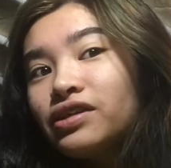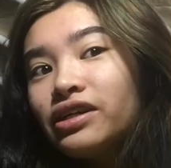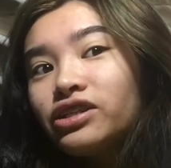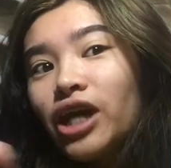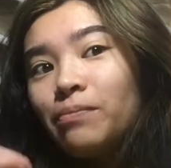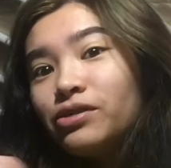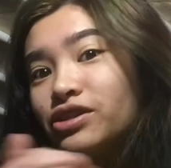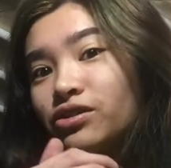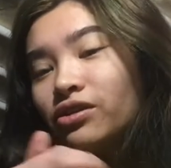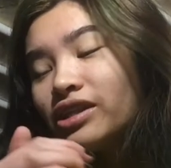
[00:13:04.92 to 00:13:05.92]
the
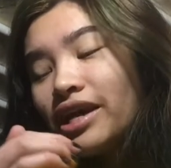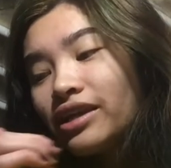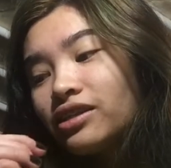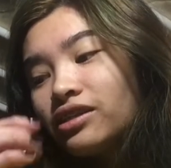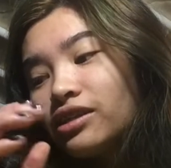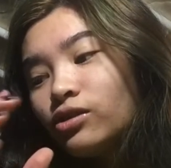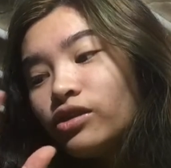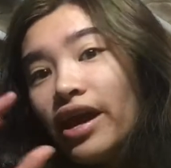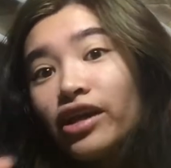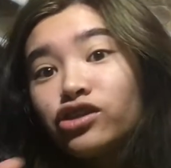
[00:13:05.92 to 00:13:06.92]
chapters or like little
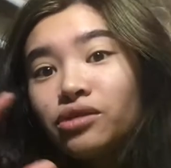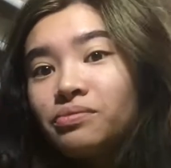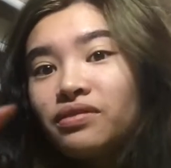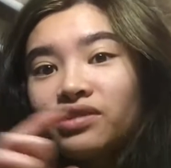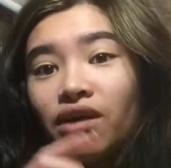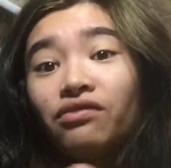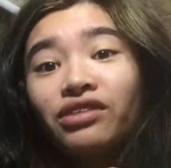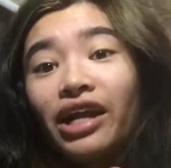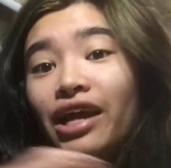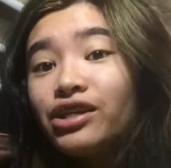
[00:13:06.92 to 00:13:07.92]
excerpts of stuff
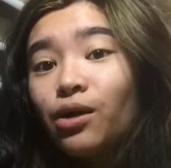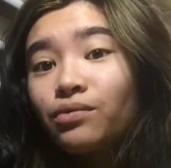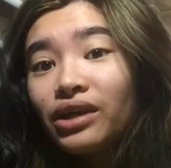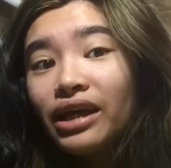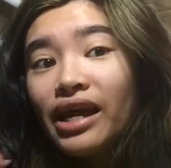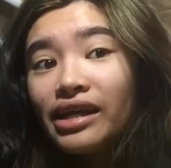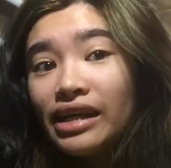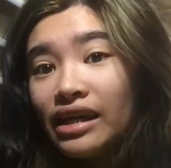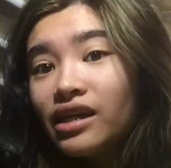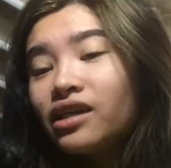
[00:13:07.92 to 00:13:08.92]
that I don't think I
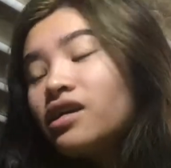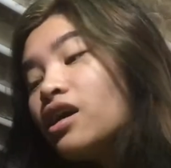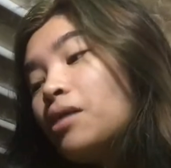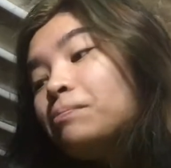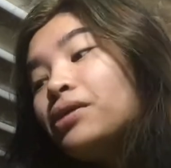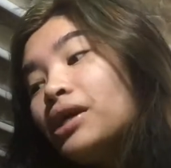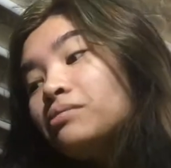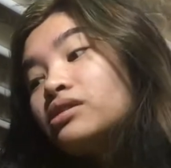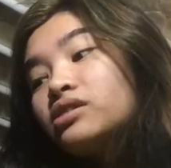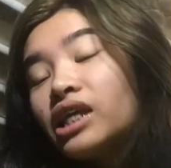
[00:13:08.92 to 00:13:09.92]
need, but I'm
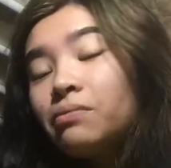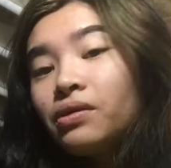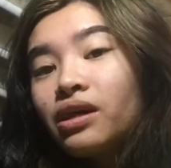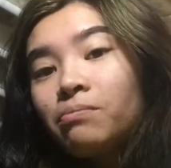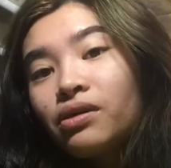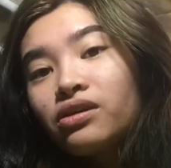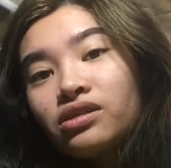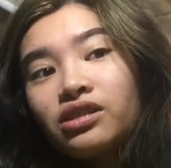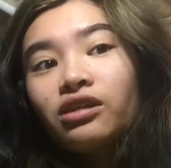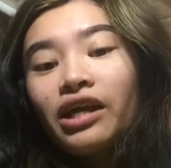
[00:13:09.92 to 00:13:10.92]
just keeping it
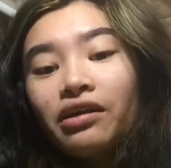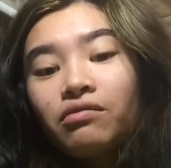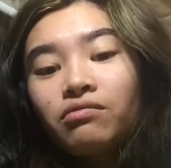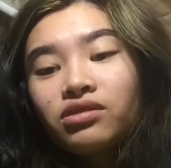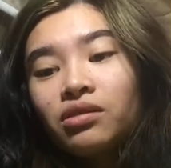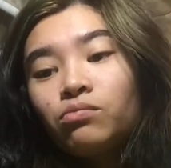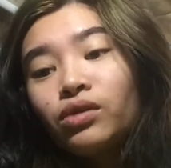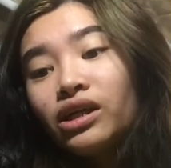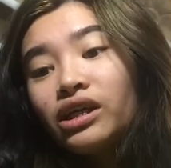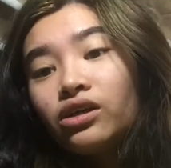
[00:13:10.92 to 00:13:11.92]
because there are like some
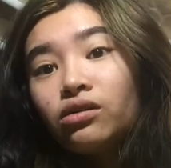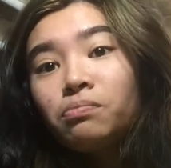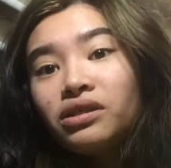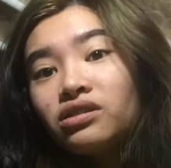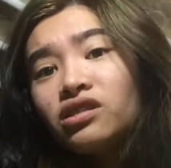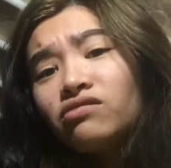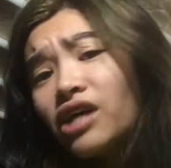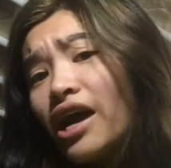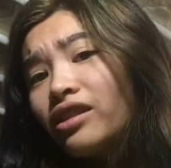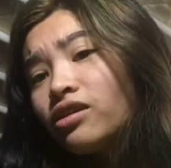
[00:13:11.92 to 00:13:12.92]
really good pieces of
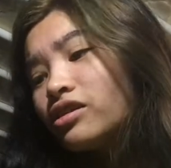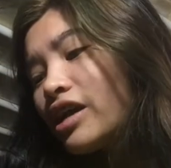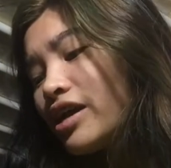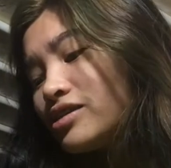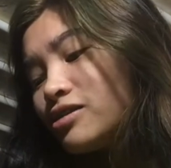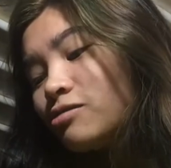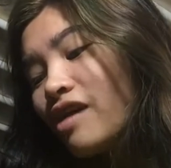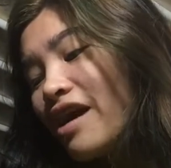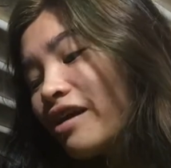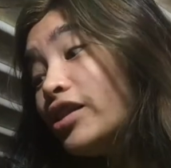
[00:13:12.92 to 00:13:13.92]
dialogue that I still
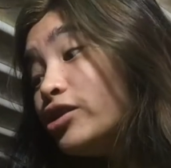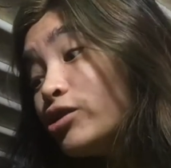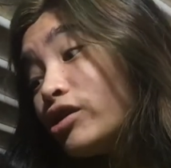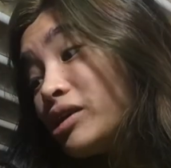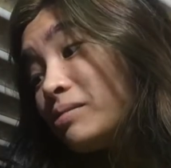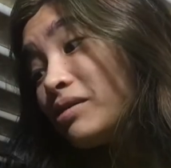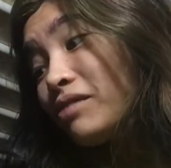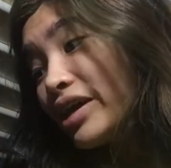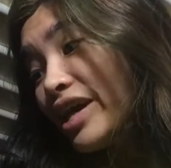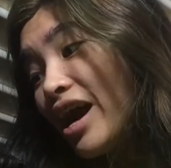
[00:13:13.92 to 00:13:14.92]
like. And the document
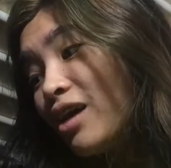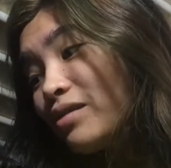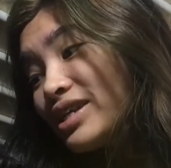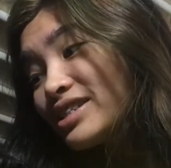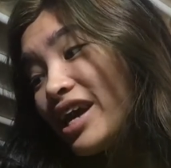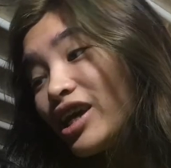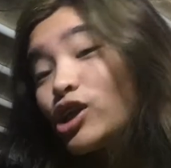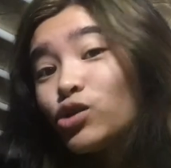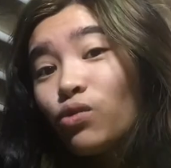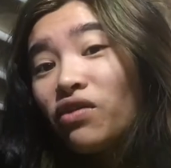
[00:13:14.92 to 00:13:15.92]
right now is like
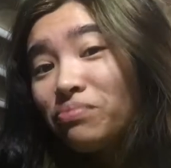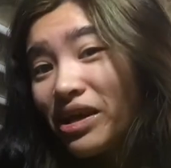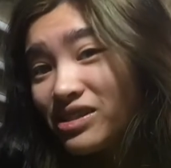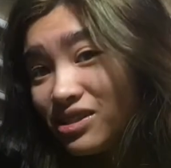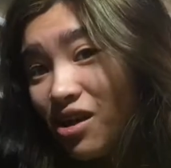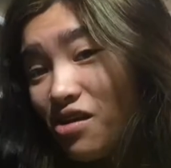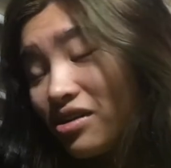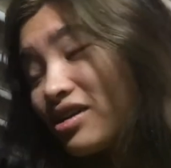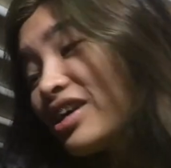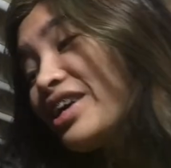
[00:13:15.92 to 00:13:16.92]
12 pages
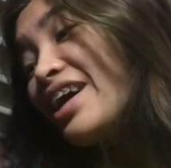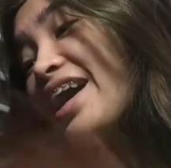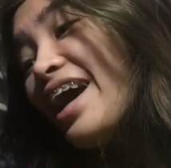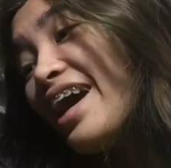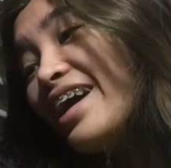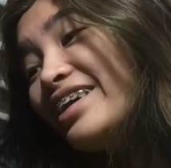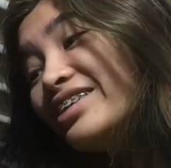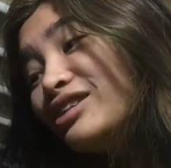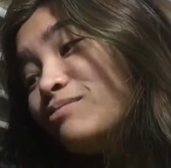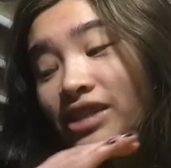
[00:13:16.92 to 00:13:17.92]
long
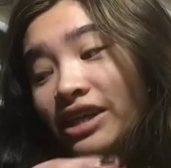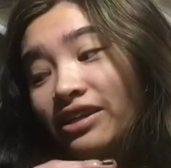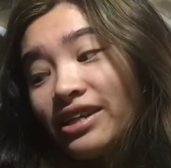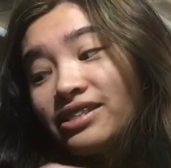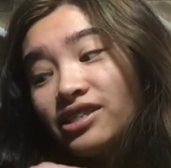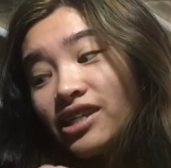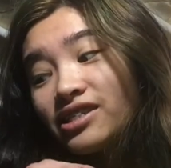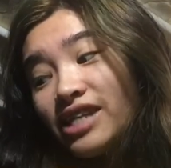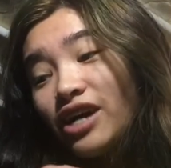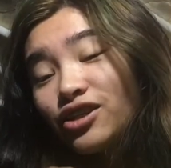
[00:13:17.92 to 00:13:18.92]
and nearly
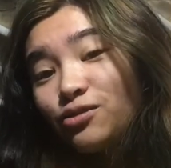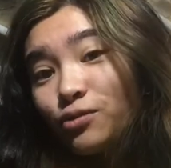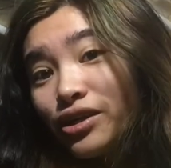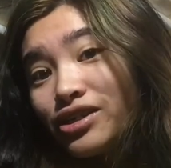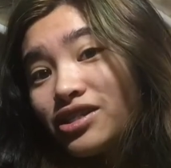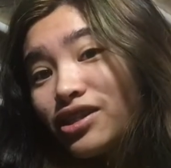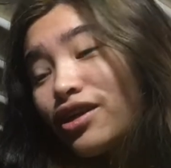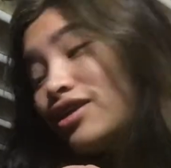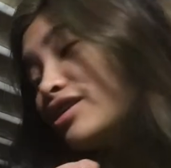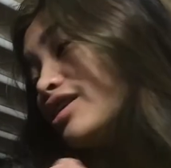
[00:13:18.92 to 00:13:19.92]
6,000 words
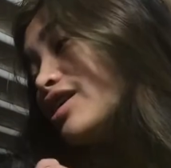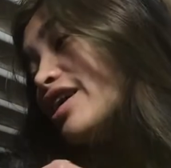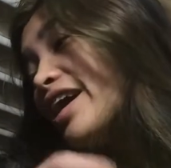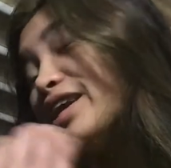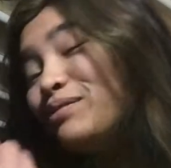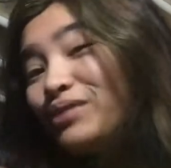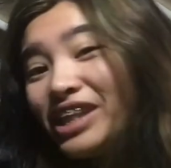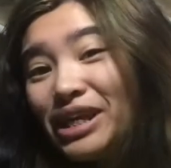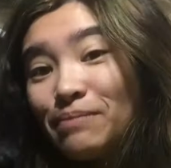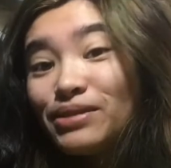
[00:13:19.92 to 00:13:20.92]
long, and I'm
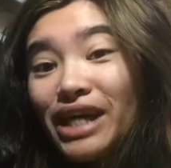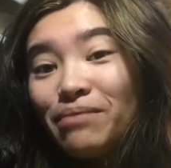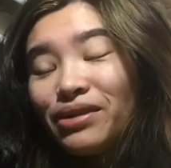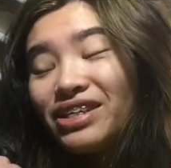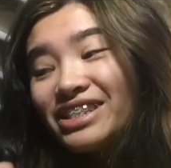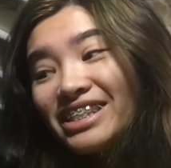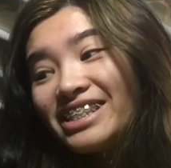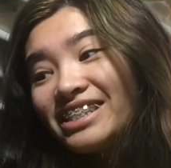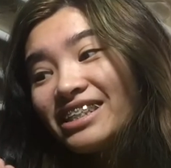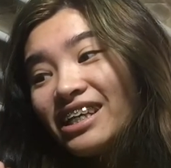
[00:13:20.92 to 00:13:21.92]
really upset because this
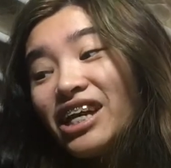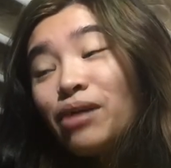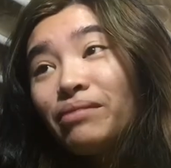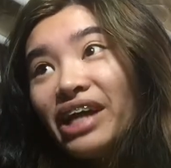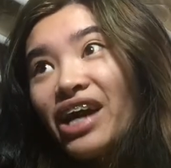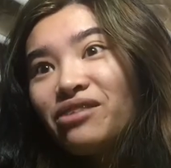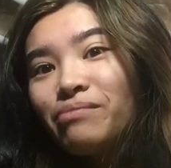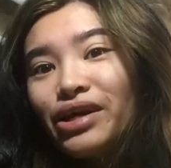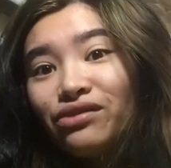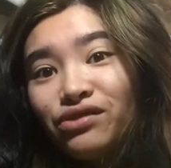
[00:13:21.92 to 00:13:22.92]
is coming out of
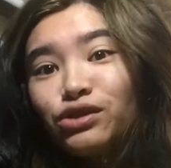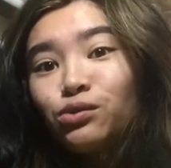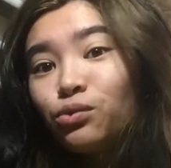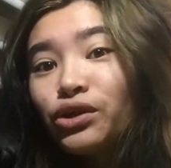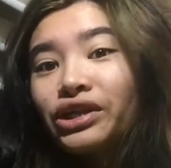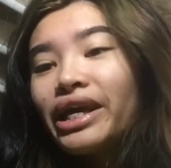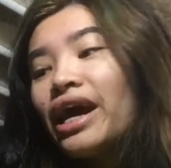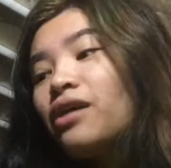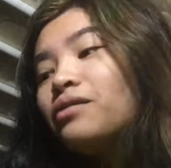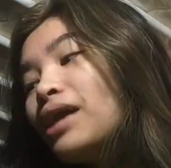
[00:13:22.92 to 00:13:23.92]
my official word
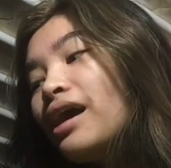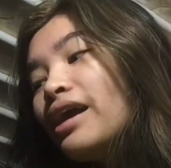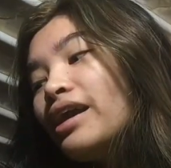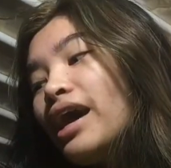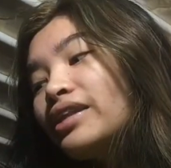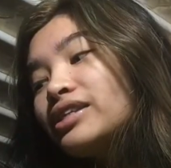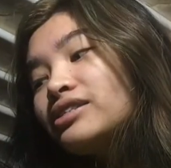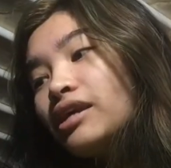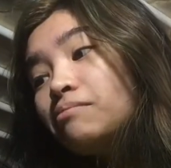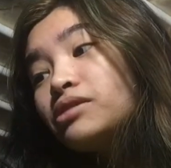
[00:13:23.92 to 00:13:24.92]
count, but at the
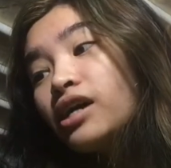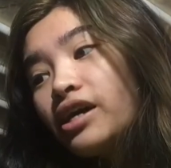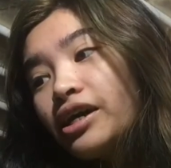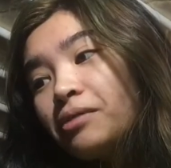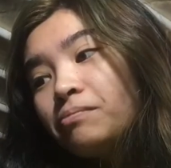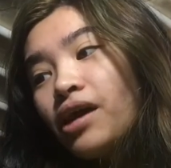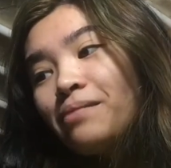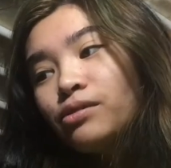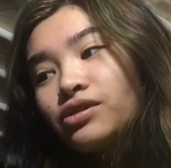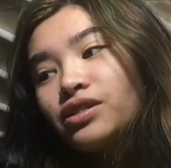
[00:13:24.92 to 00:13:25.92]
same time
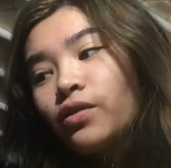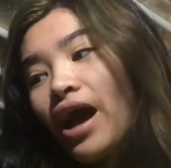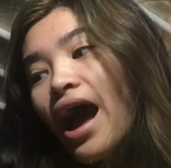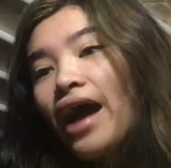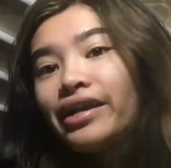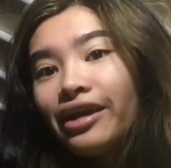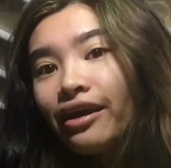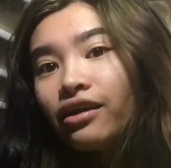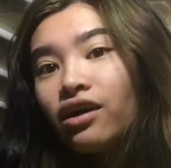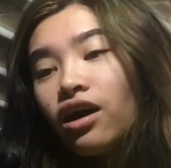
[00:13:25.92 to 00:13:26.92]
I'm also
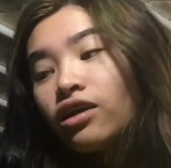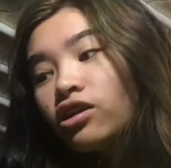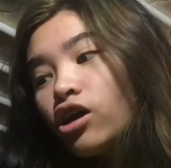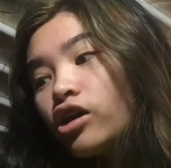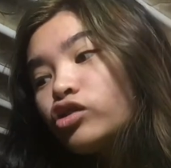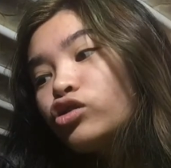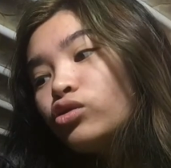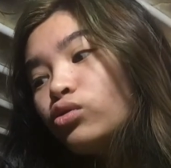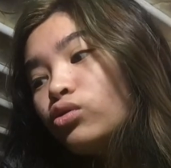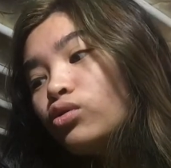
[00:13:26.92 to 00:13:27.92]
adding a lot
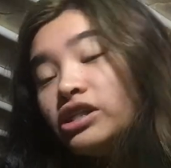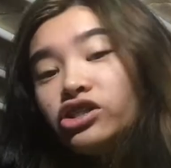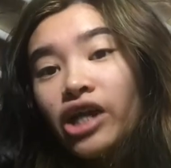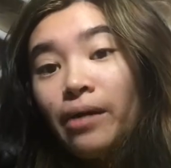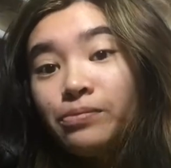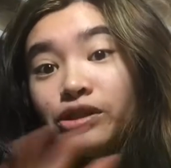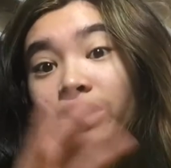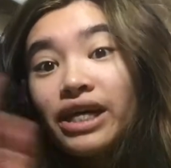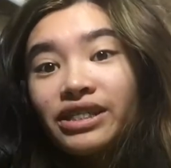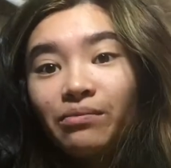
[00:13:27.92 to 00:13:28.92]
to these chapters
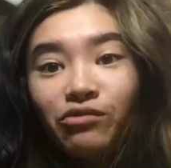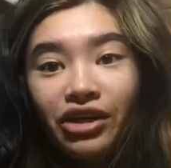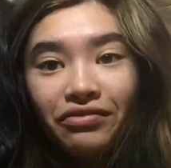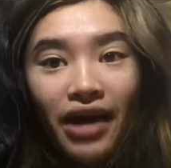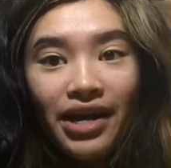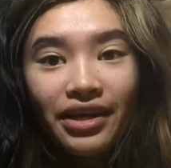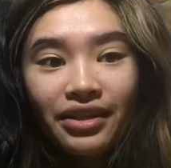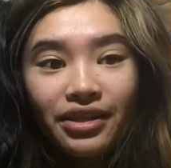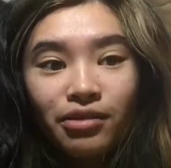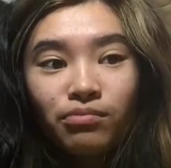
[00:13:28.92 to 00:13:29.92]
as I'm rewriting
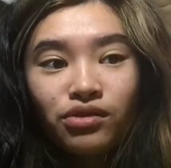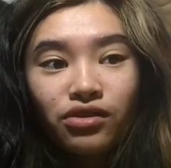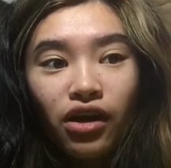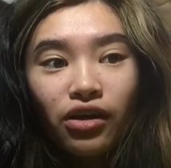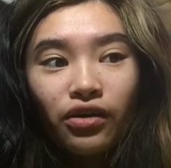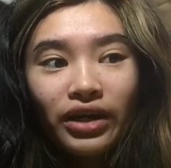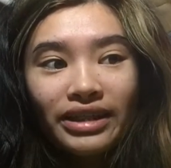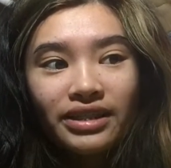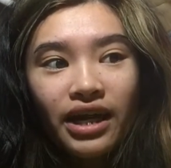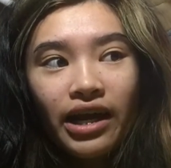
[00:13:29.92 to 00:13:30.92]
them, so
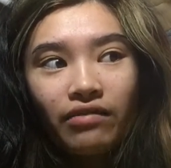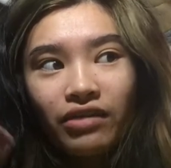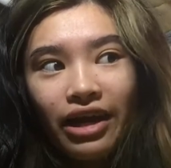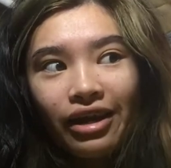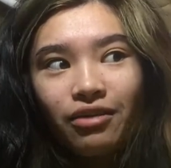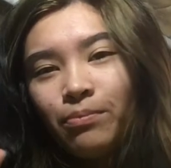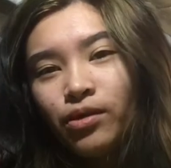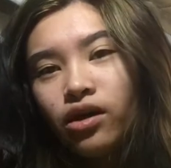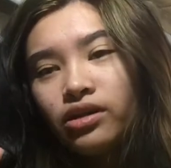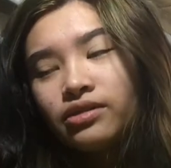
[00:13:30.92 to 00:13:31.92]
it's kind of like I'm
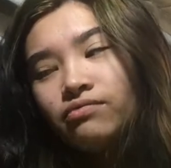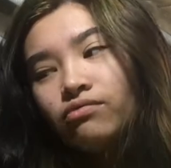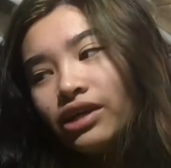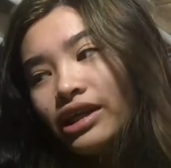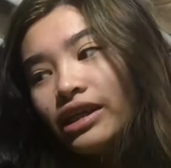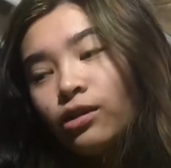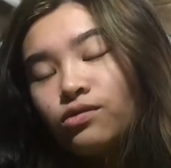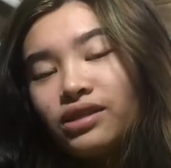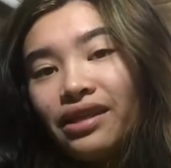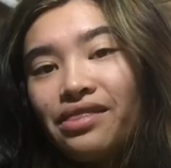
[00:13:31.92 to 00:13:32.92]
not really
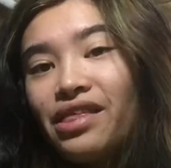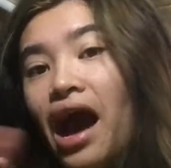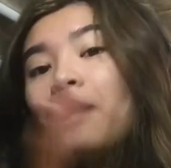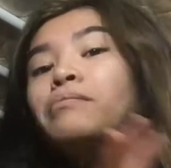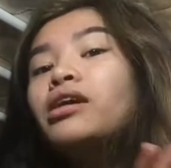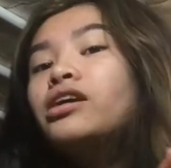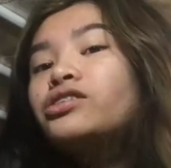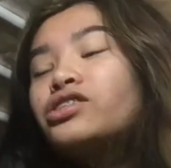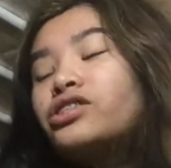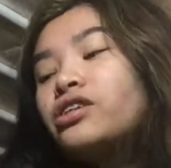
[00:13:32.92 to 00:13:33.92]
losing that
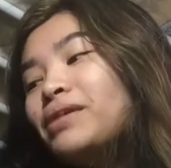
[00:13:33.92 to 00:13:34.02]
much.